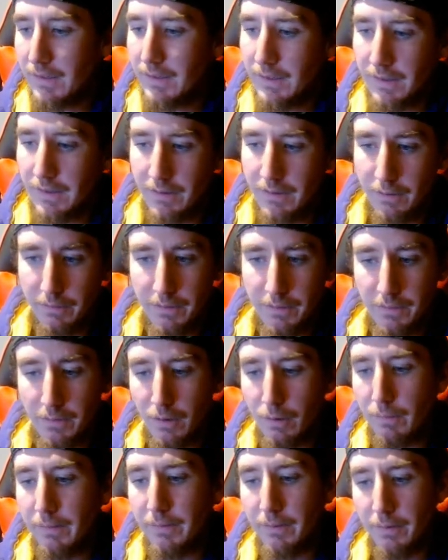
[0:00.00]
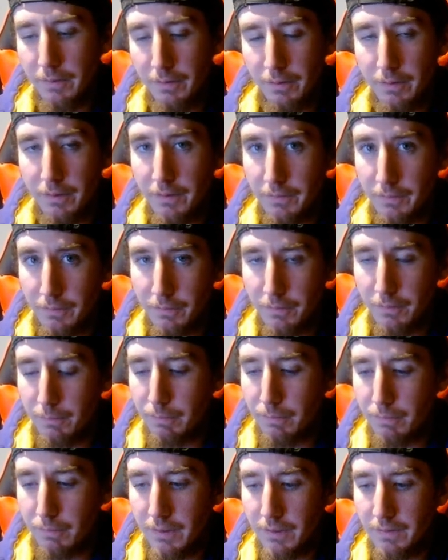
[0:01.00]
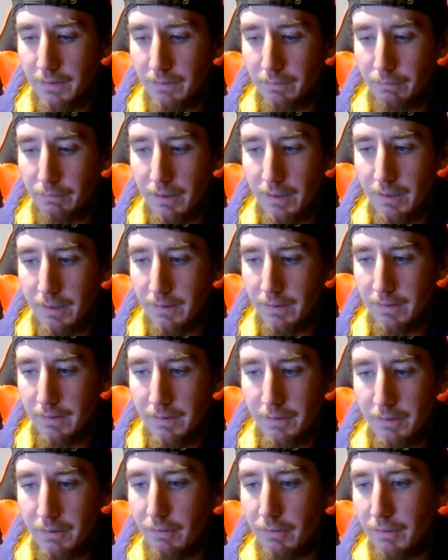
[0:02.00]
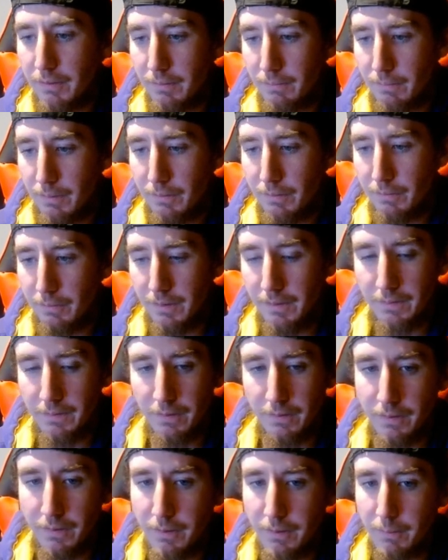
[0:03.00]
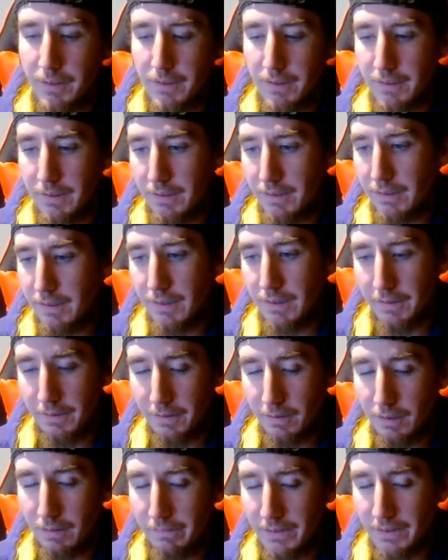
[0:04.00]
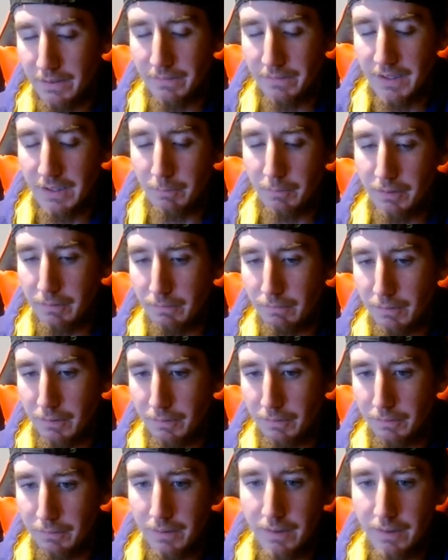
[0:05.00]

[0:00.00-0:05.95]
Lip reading: You know, it's always harder to score points when you go on the road. It's harder to be a good offensive team on the road.